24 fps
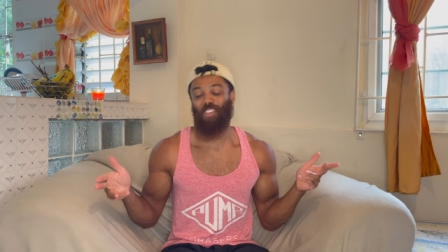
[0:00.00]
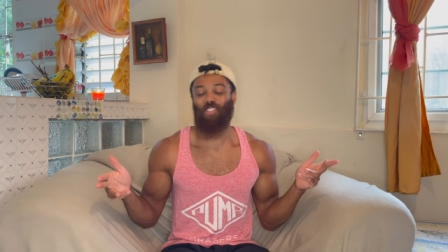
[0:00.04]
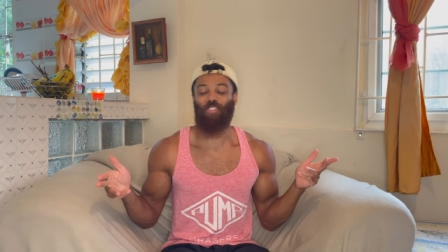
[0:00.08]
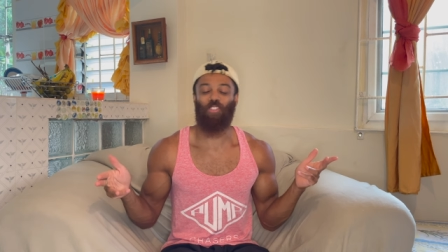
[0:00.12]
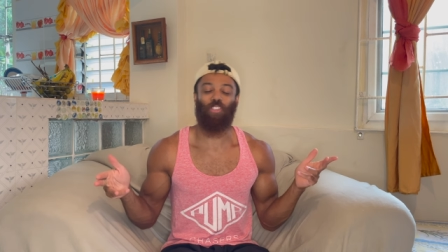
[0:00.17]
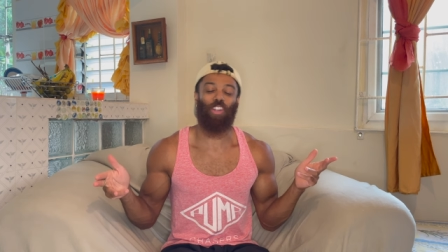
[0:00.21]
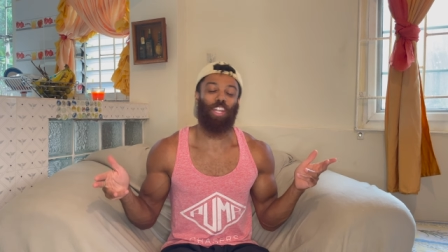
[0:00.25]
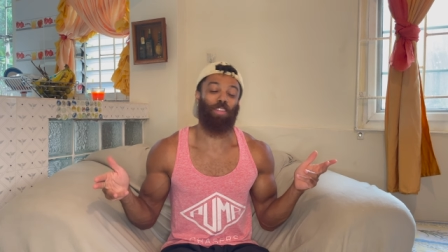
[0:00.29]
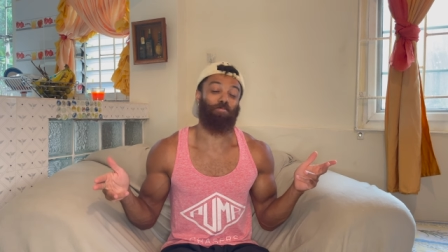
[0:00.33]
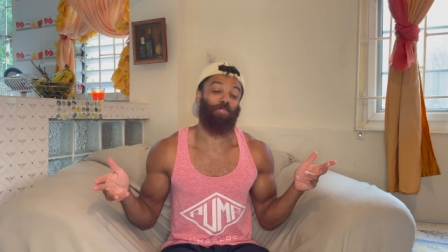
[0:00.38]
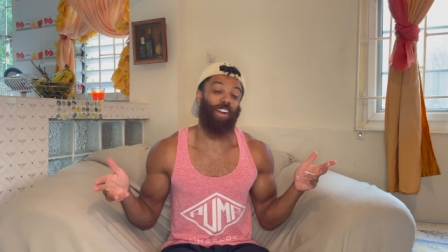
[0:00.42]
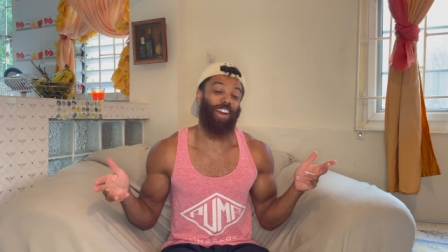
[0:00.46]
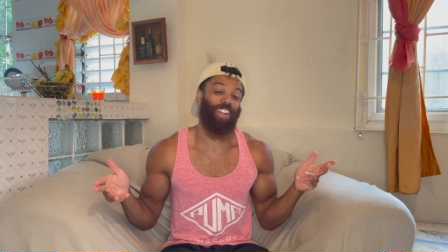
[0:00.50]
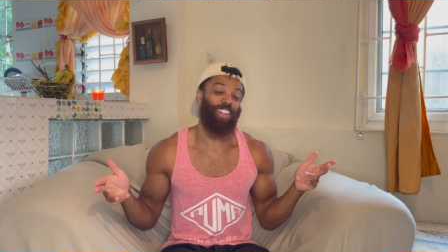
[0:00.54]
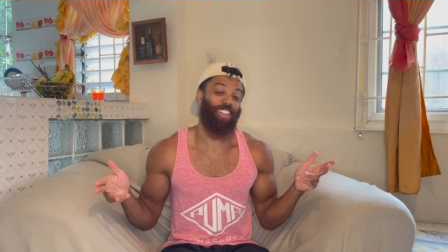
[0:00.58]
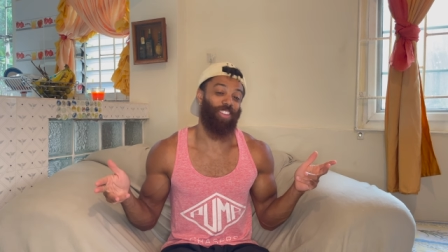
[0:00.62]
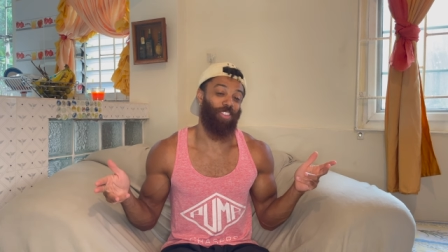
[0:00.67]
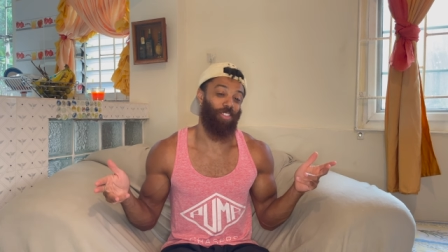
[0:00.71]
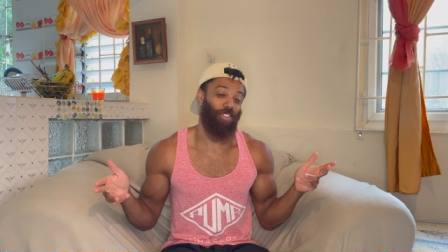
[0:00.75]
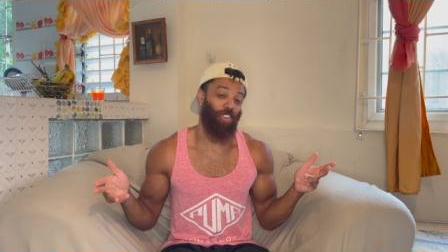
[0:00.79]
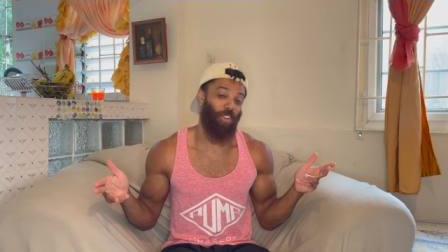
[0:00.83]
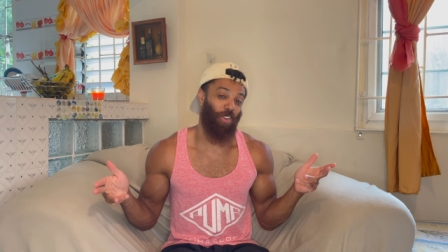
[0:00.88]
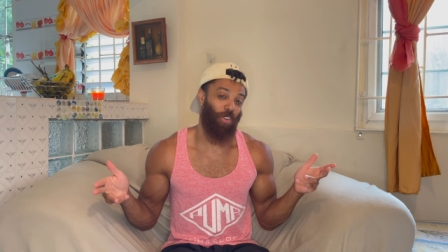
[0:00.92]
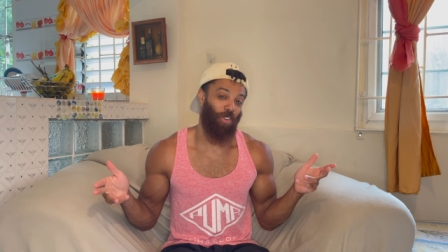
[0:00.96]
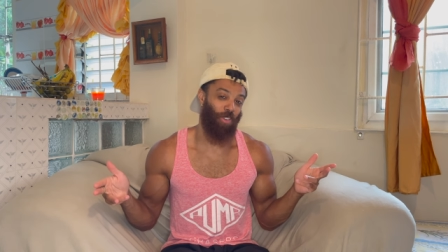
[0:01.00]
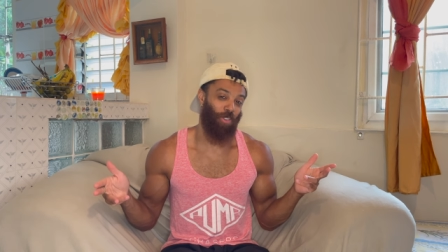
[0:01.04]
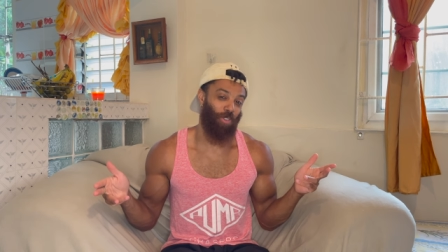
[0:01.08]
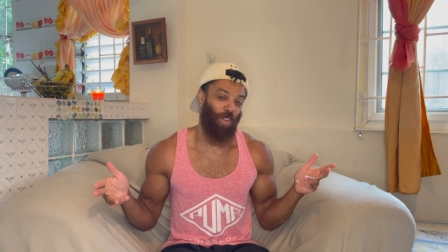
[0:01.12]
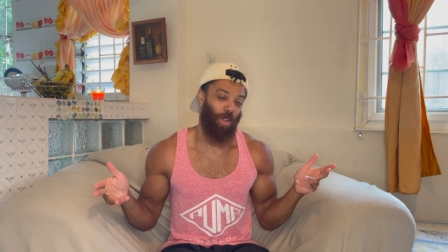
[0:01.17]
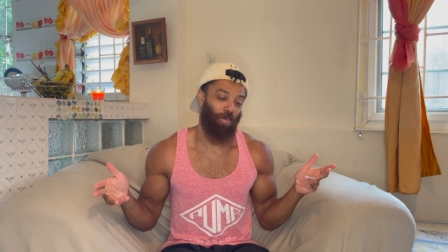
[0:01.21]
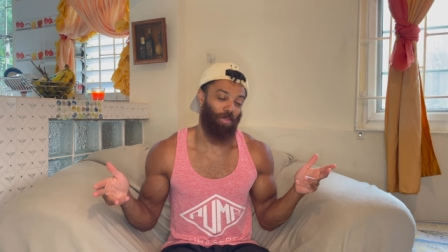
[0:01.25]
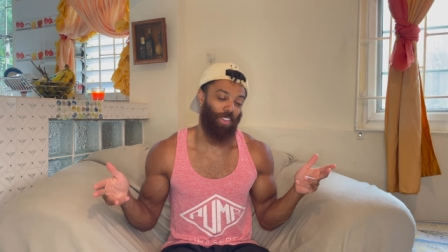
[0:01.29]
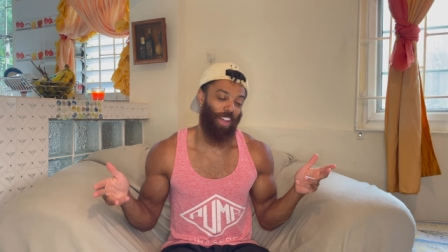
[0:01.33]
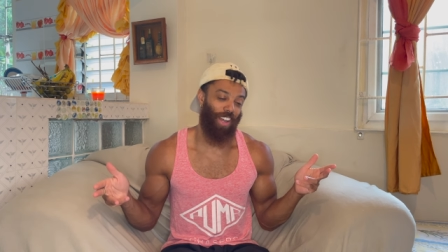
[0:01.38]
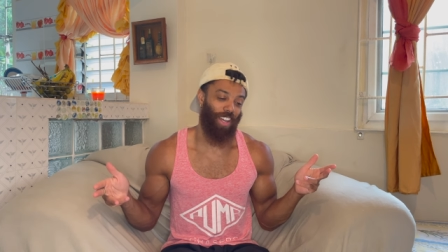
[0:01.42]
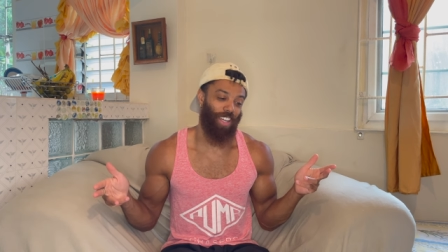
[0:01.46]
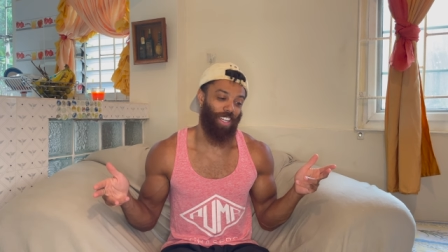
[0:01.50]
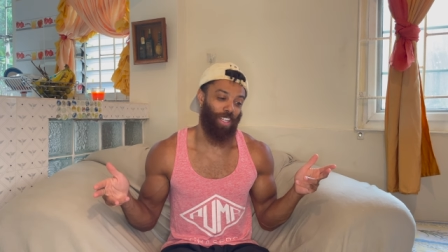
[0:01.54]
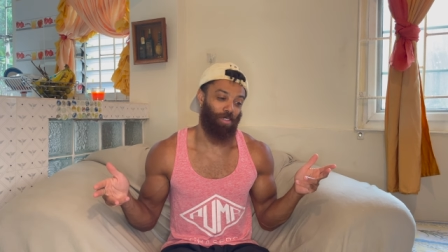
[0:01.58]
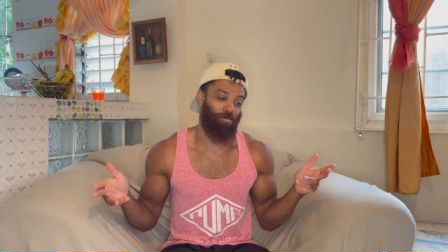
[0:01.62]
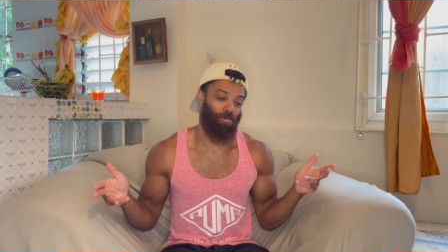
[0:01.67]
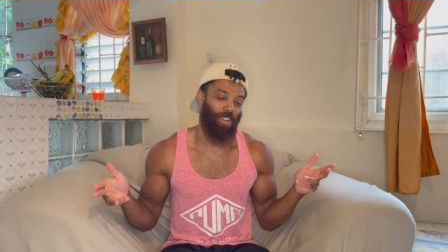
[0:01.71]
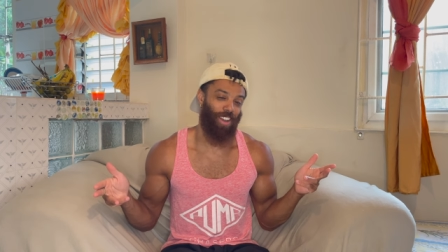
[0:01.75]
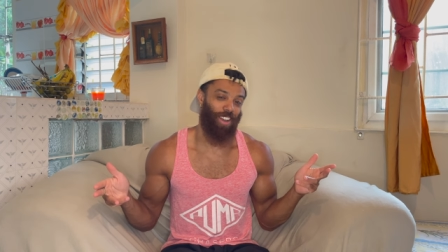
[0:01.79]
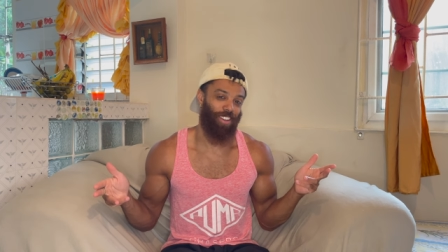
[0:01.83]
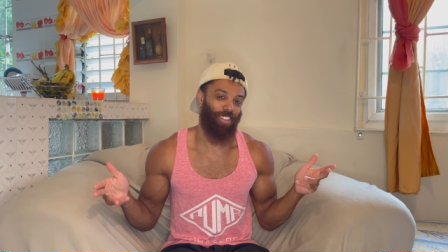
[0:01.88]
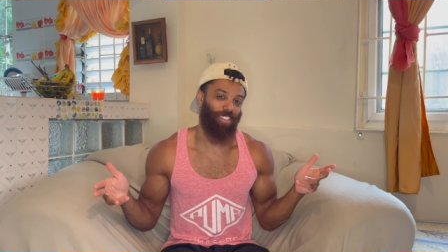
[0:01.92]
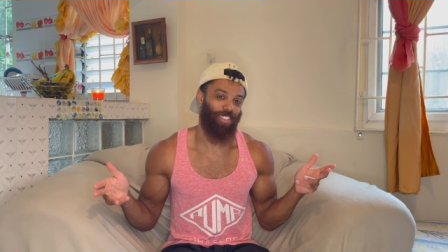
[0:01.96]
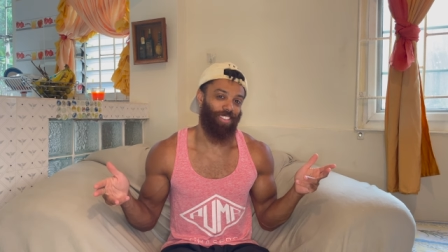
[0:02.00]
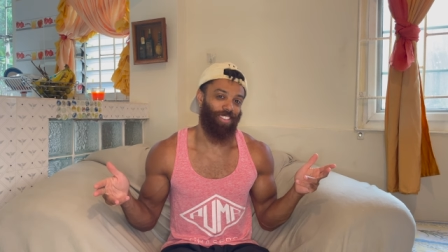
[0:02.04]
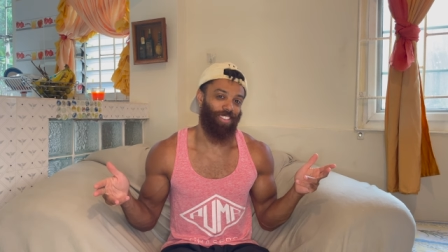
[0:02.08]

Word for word: For anybody who knows what I'm talking about,